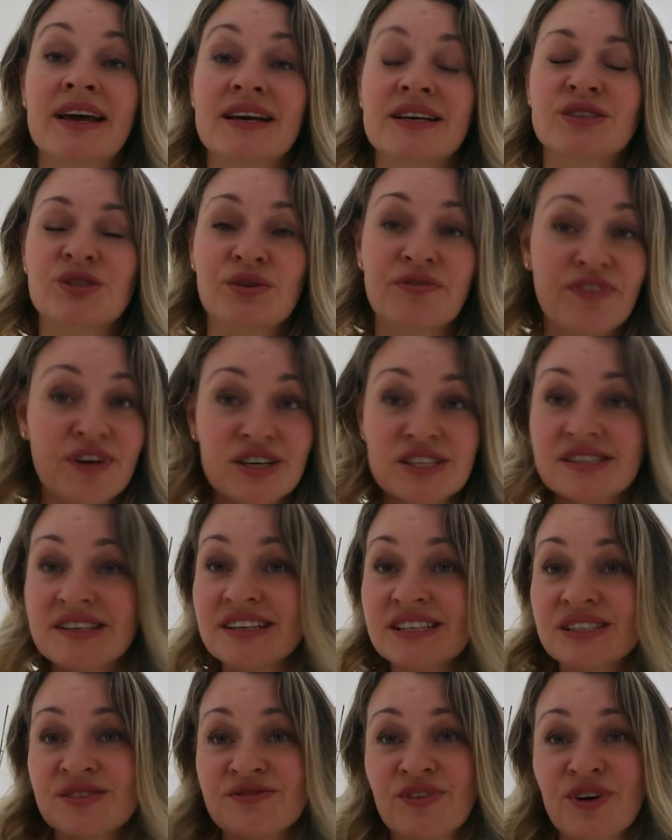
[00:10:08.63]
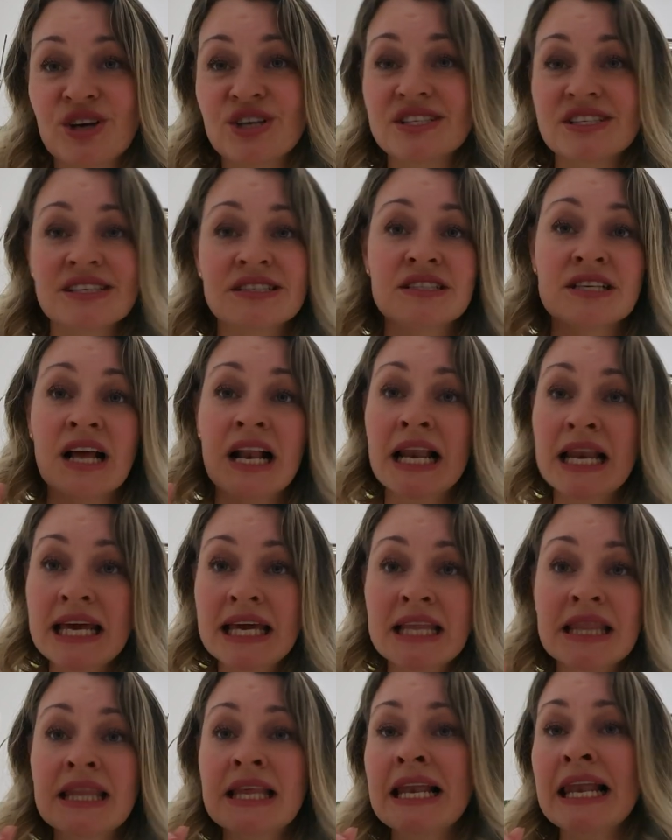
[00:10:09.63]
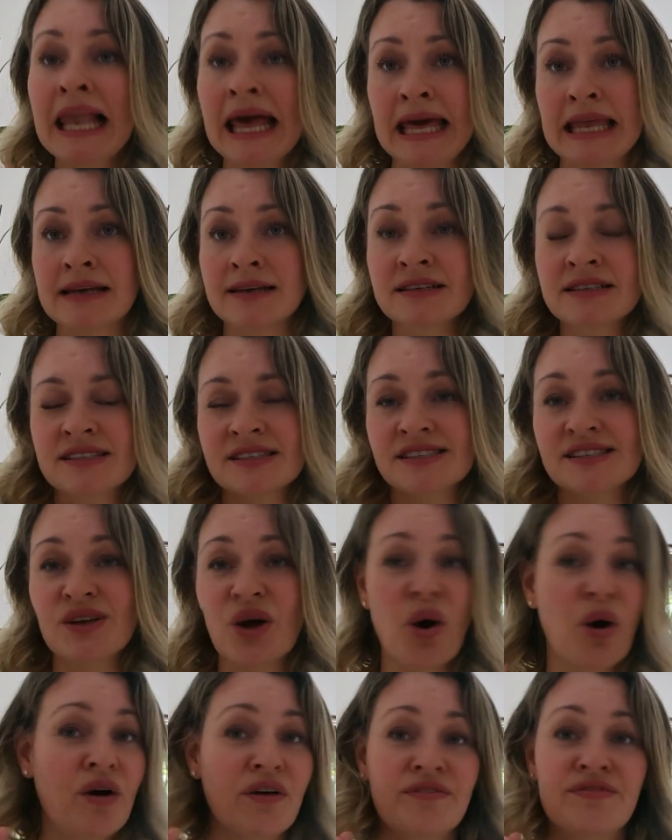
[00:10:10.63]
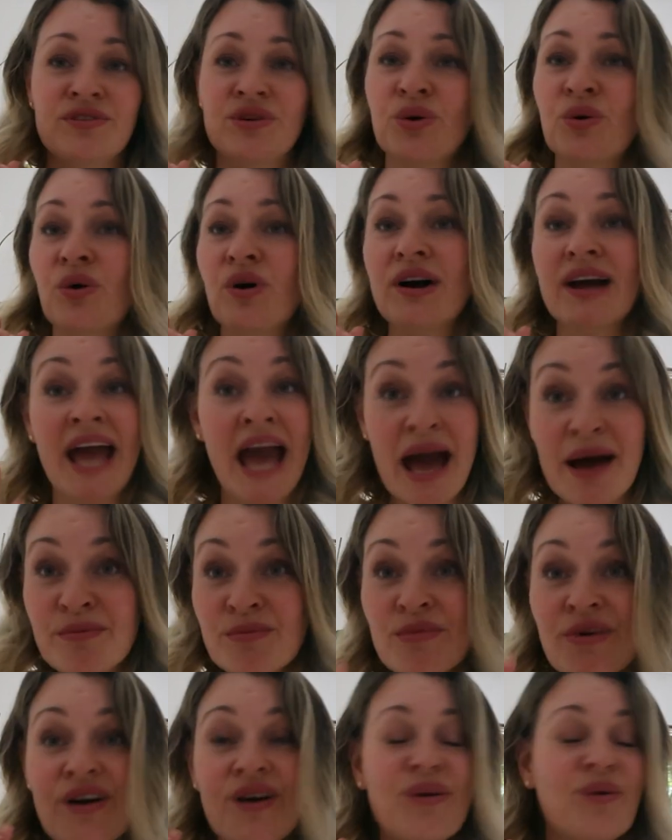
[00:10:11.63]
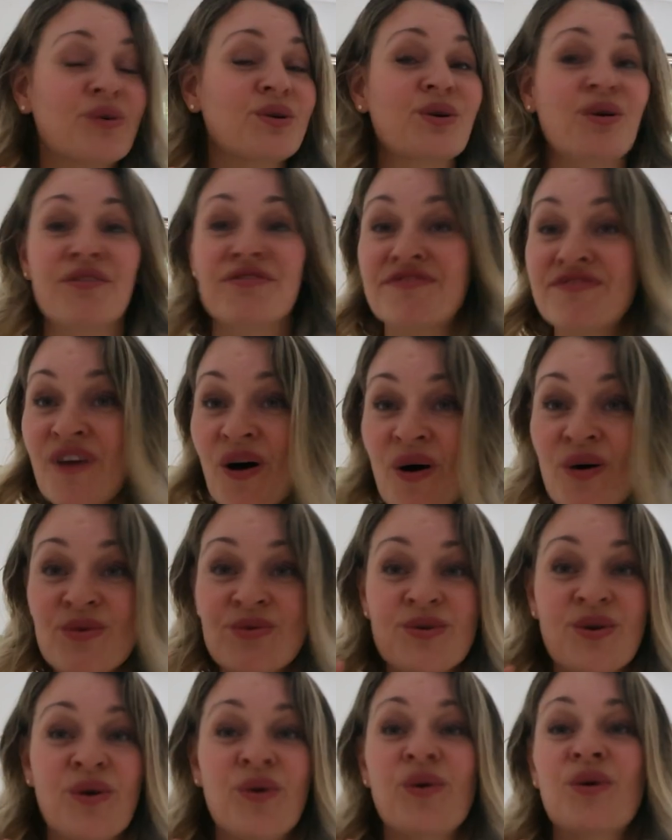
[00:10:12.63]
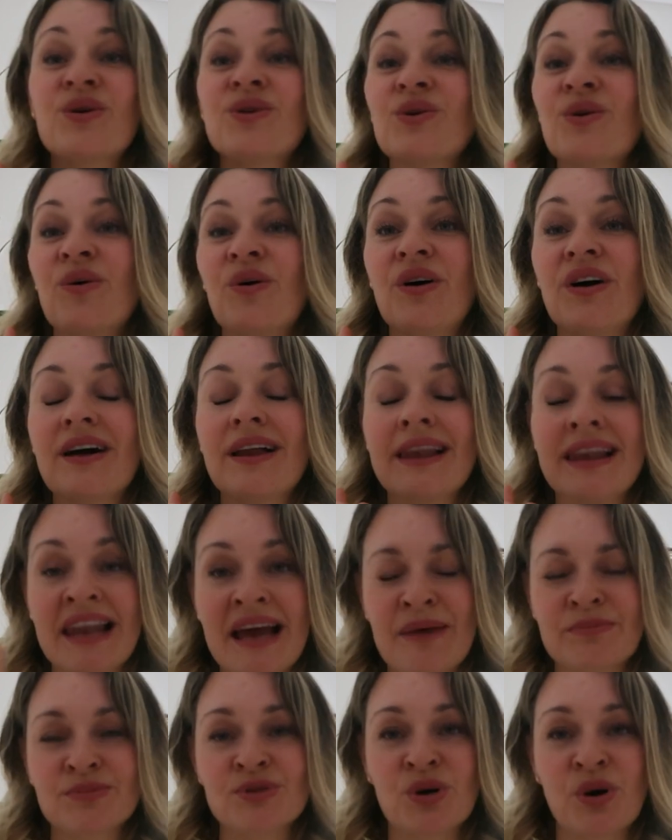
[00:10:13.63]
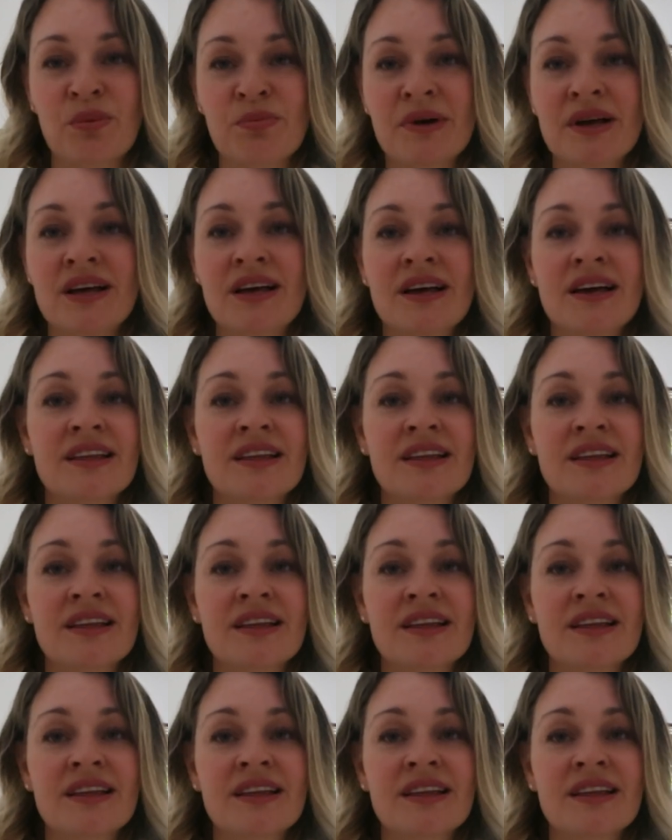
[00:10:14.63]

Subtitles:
So first things first is clean the lens of your camera or your phone or your laptop.